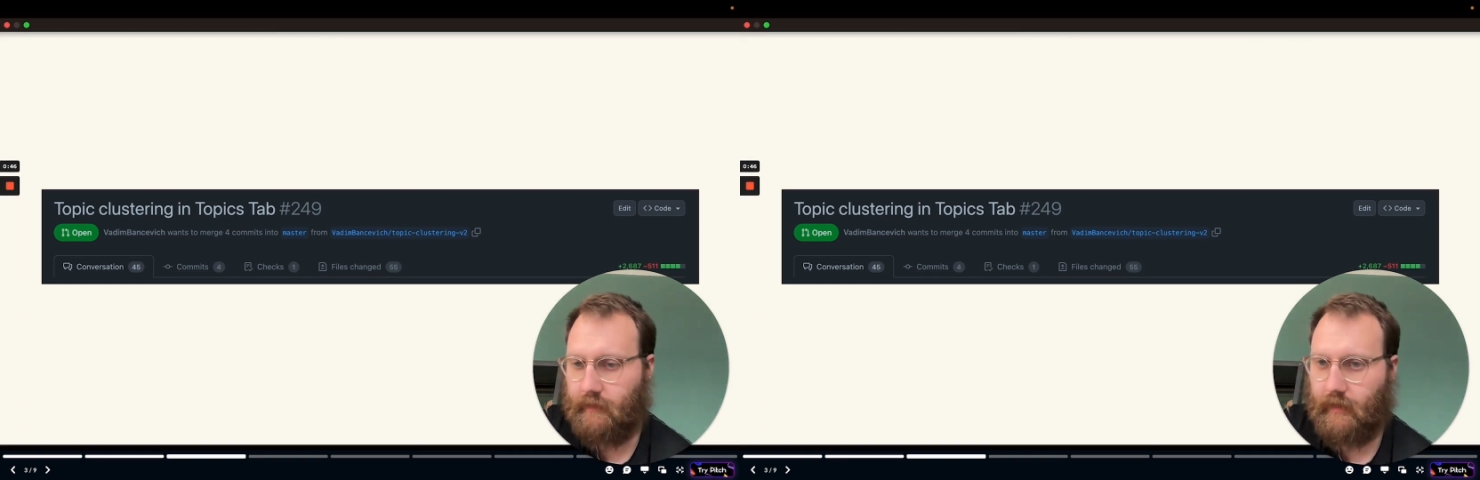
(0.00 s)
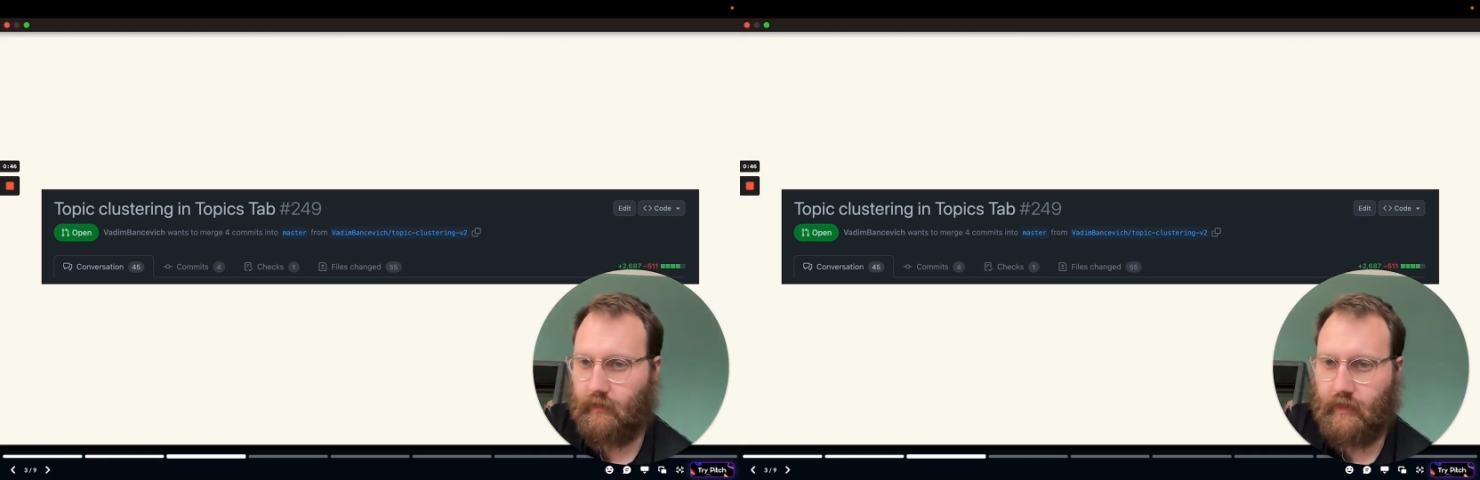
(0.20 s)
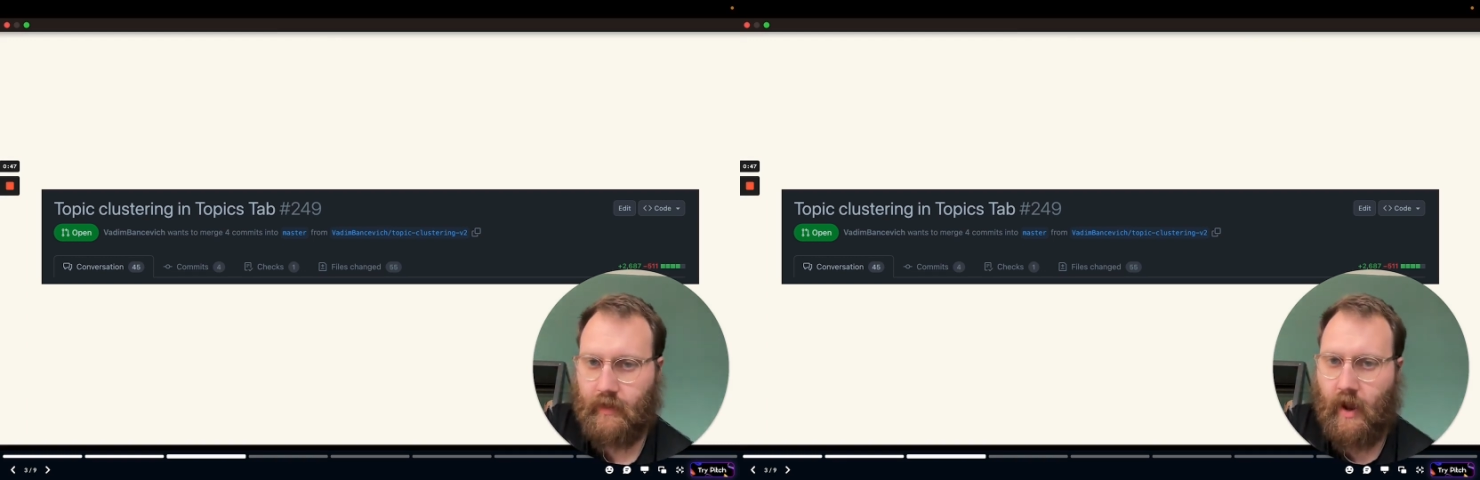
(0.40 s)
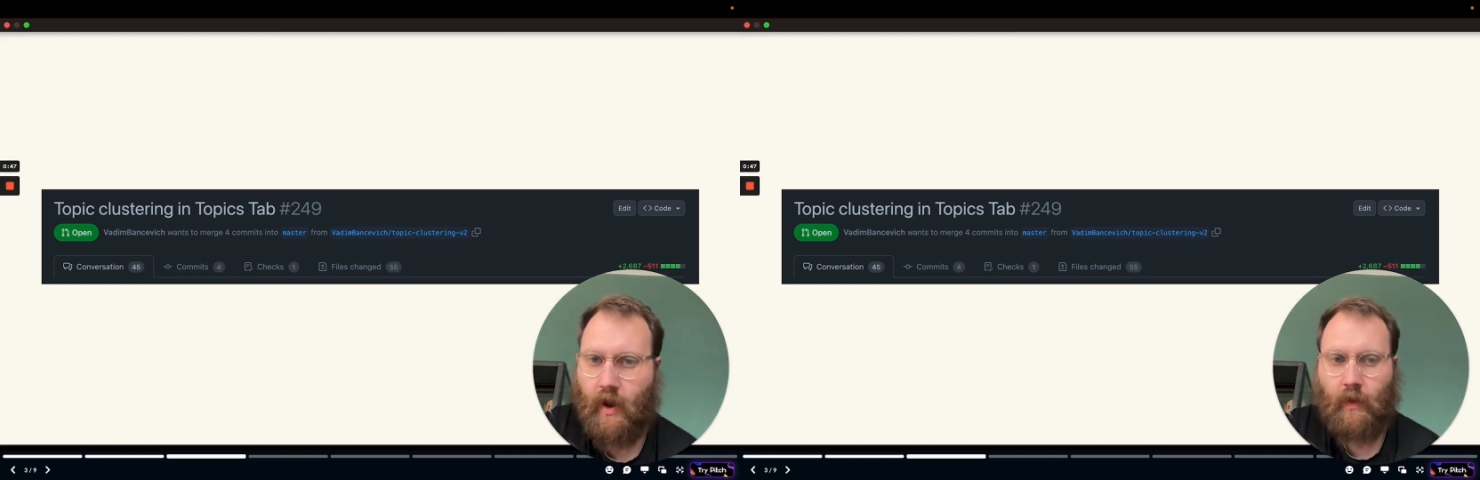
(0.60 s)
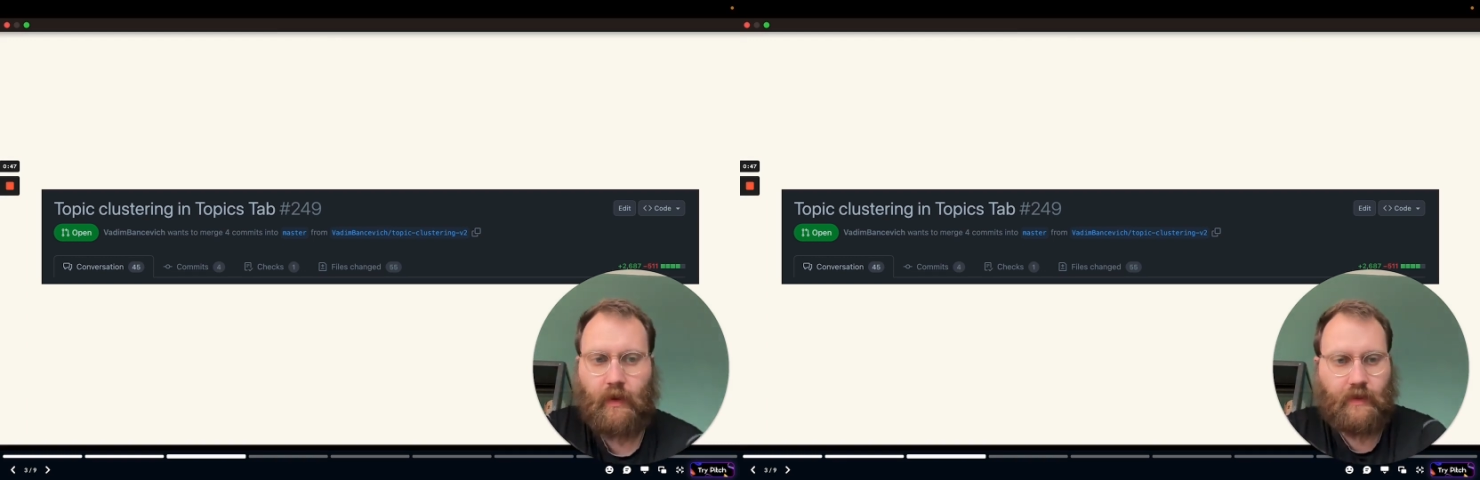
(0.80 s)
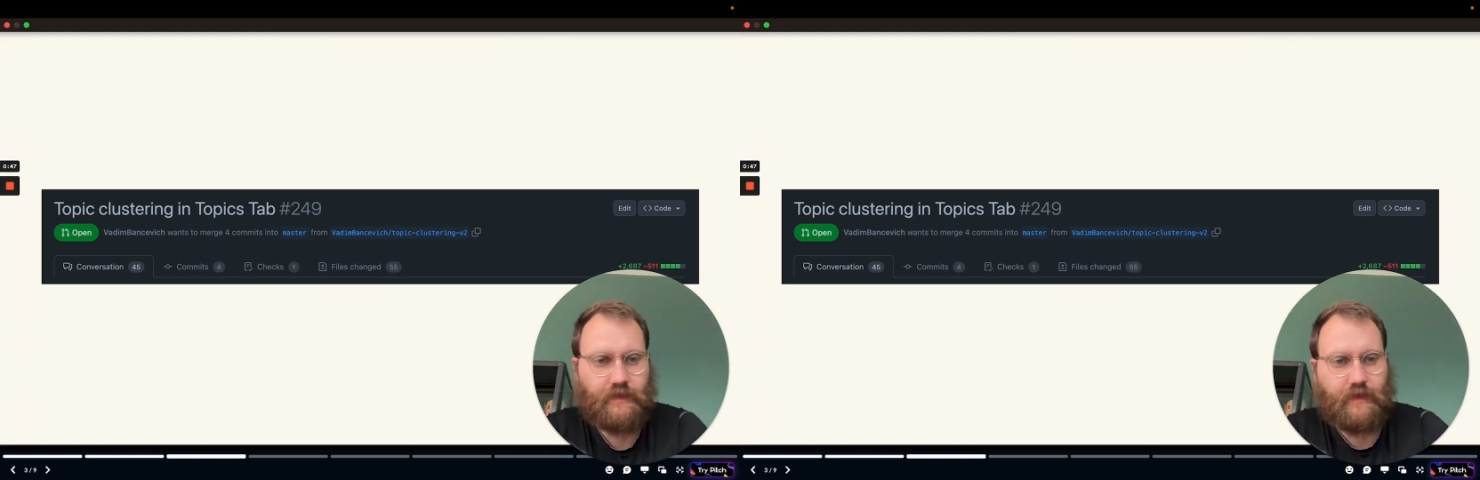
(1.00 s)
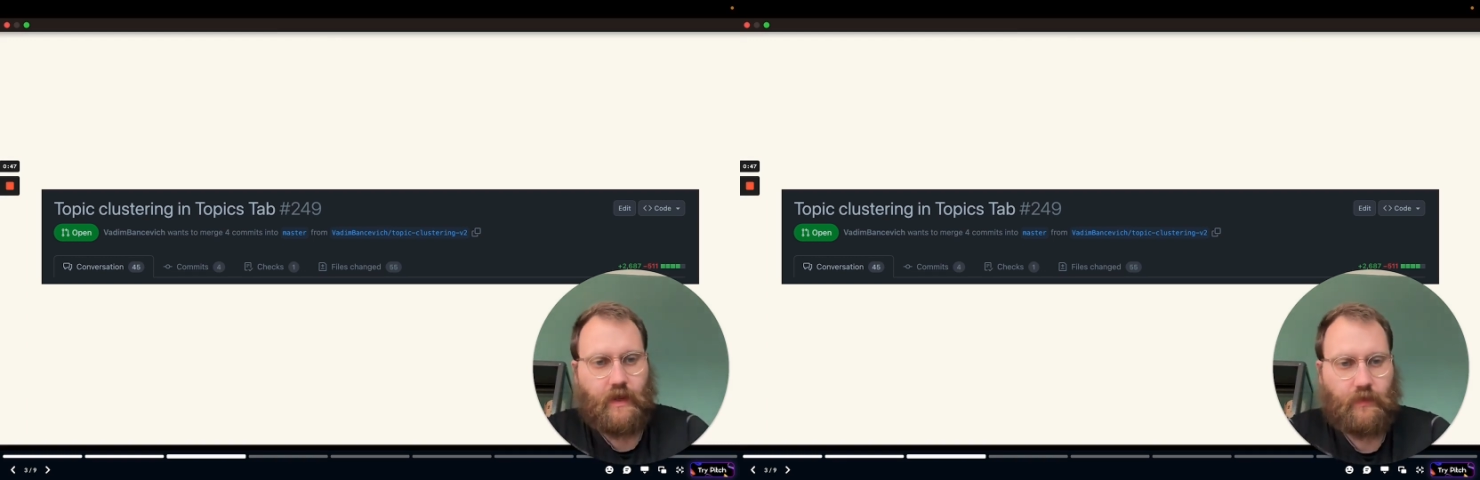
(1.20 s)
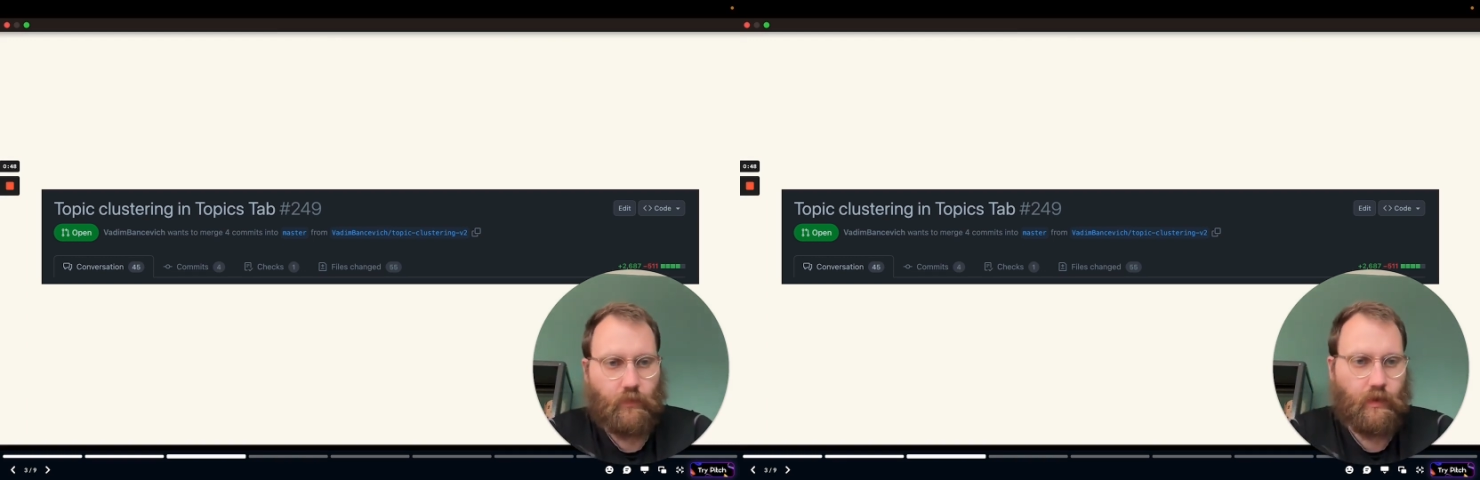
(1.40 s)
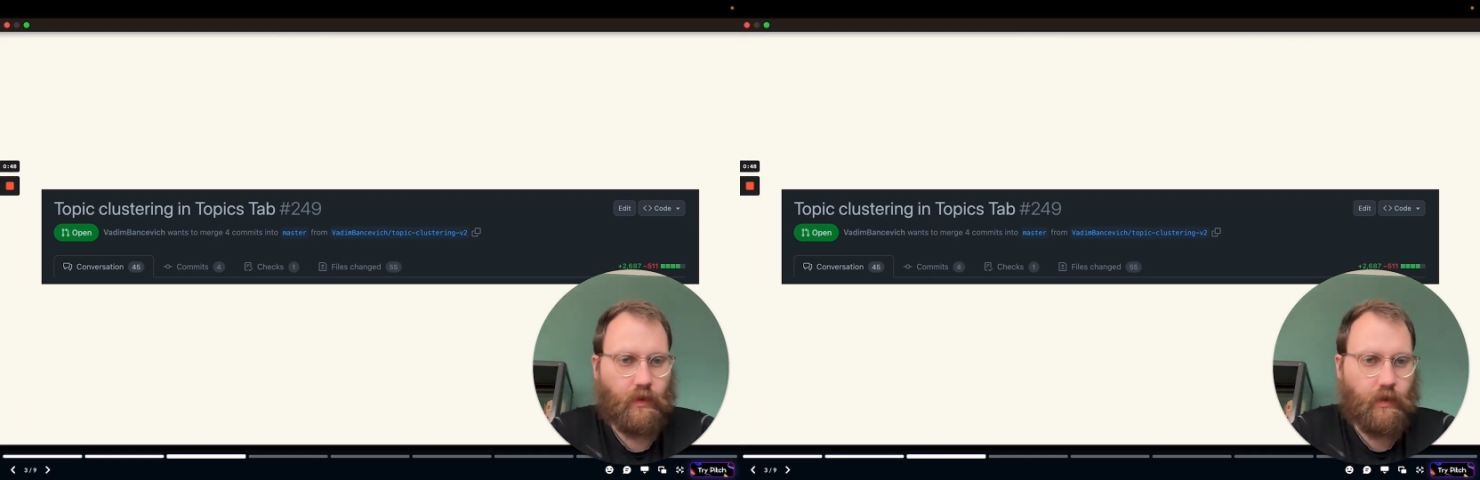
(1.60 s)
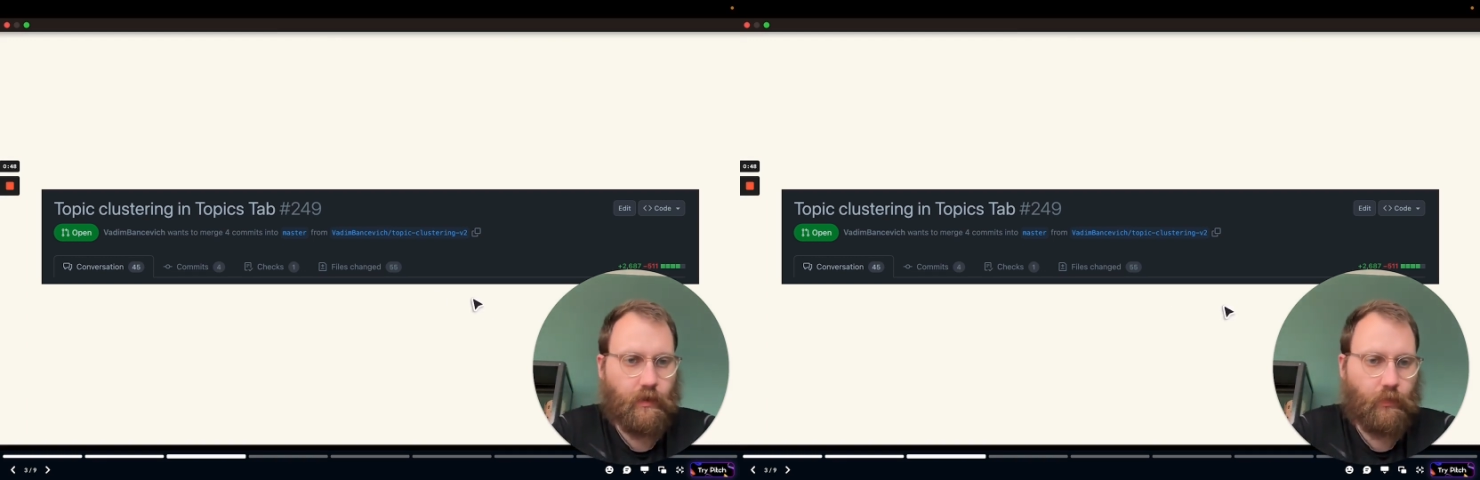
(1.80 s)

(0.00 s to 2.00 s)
but we're now at a state where